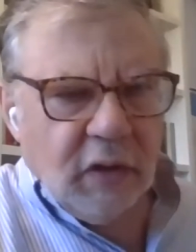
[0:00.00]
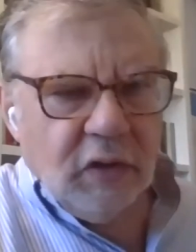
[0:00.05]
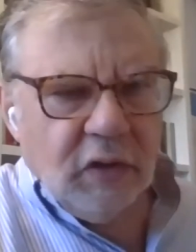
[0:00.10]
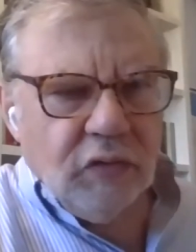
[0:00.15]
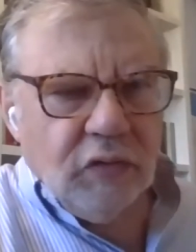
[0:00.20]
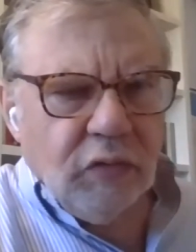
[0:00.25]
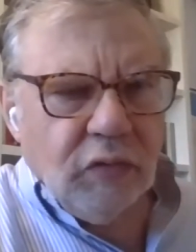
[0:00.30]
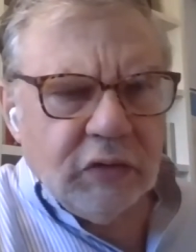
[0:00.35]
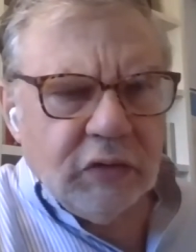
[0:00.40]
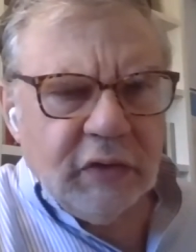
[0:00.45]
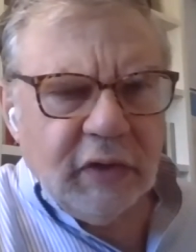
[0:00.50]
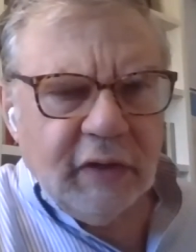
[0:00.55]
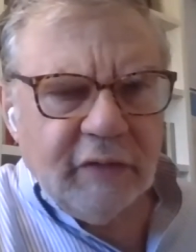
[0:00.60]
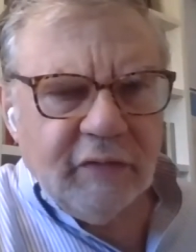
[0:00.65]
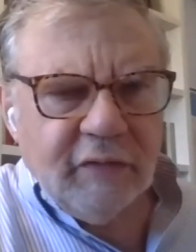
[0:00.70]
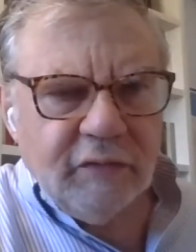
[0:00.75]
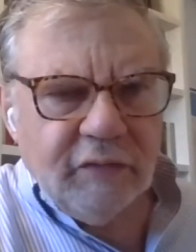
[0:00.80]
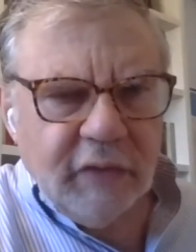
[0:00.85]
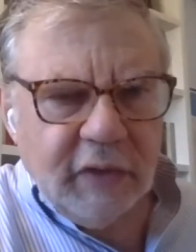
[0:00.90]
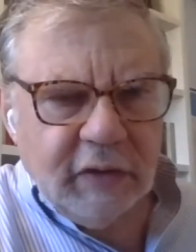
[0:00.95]
You want to
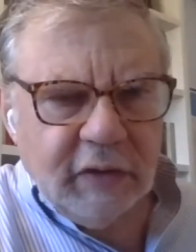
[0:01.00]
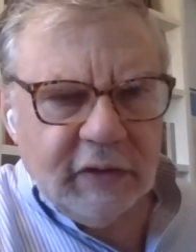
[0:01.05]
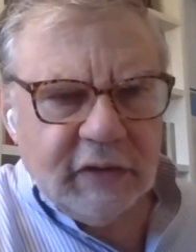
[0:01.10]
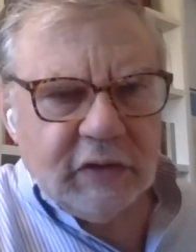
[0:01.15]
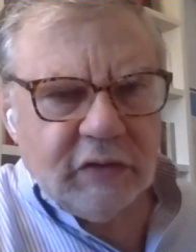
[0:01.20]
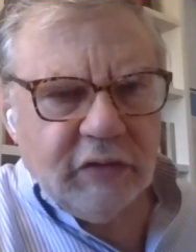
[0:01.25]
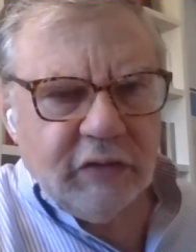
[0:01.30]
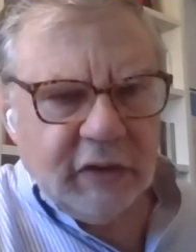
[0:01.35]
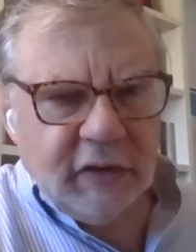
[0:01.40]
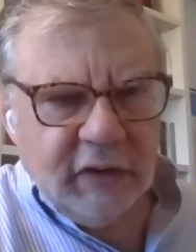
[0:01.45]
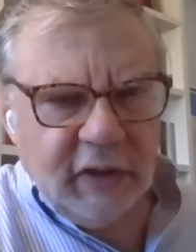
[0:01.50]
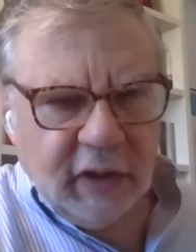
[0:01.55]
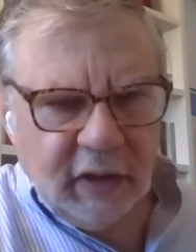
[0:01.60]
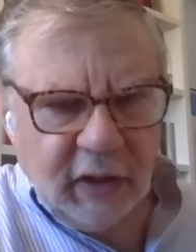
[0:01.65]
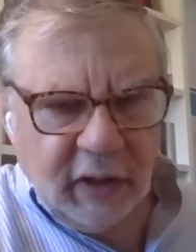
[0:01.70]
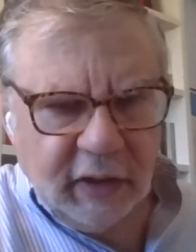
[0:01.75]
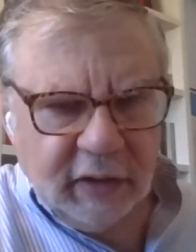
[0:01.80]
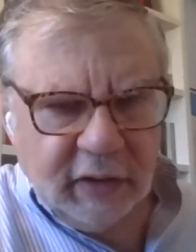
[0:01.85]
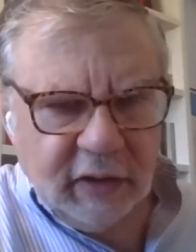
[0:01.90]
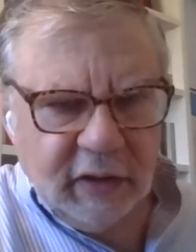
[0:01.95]
have a very strict
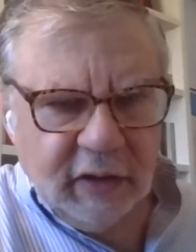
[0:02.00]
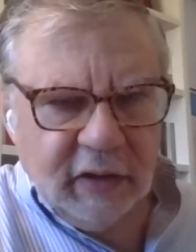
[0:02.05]
deadline.